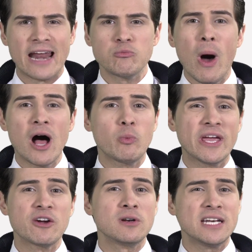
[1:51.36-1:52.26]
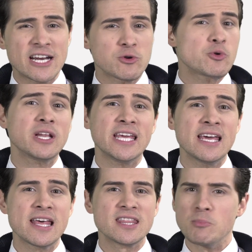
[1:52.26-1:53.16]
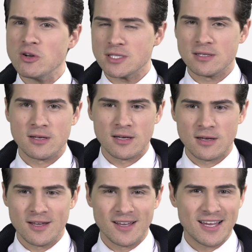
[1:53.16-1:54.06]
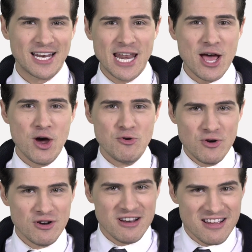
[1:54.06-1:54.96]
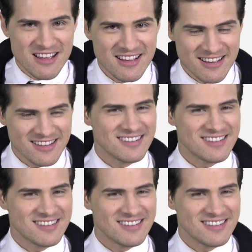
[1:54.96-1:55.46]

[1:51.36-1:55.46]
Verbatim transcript: and while we are literally the most literally